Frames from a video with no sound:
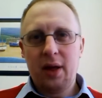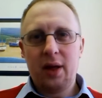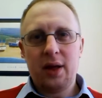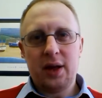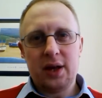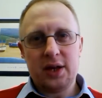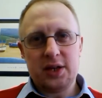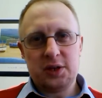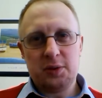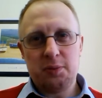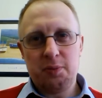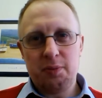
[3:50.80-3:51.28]

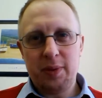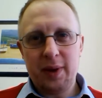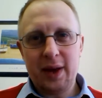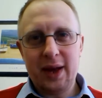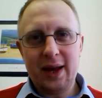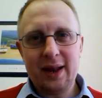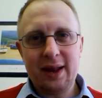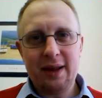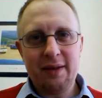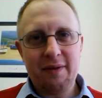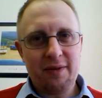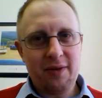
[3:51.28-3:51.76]

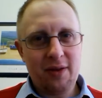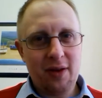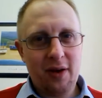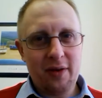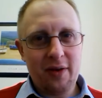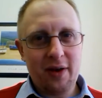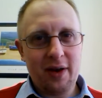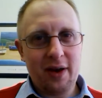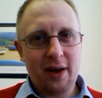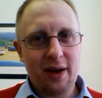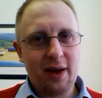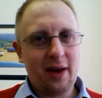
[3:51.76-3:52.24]
speedy
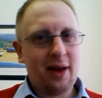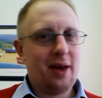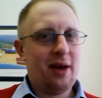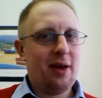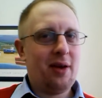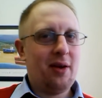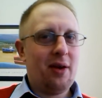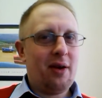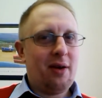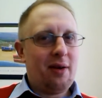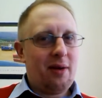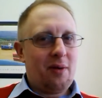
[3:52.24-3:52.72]
flurry
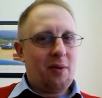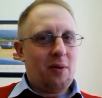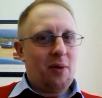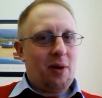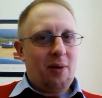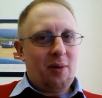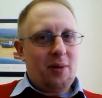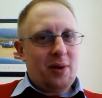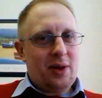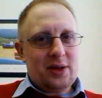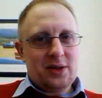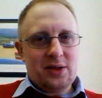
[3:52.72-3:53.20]
where
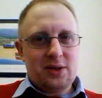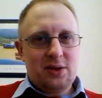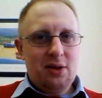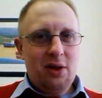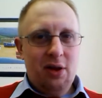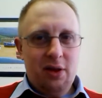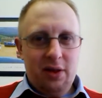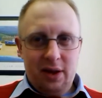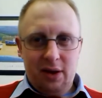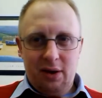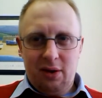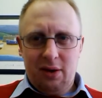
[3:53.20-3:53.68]
there's
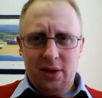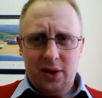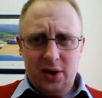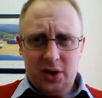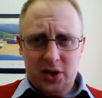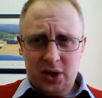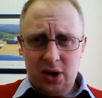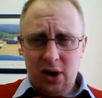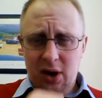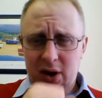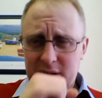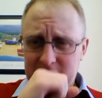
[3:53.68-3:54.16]
nothing on the
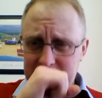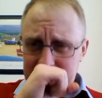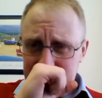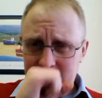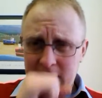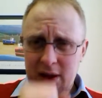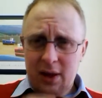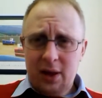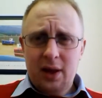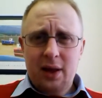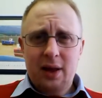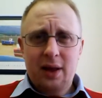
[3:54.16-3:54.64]
shots.
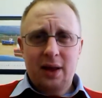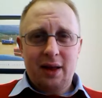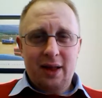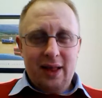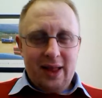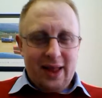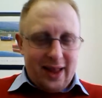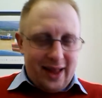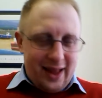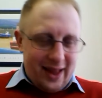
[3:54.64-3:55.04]
You know,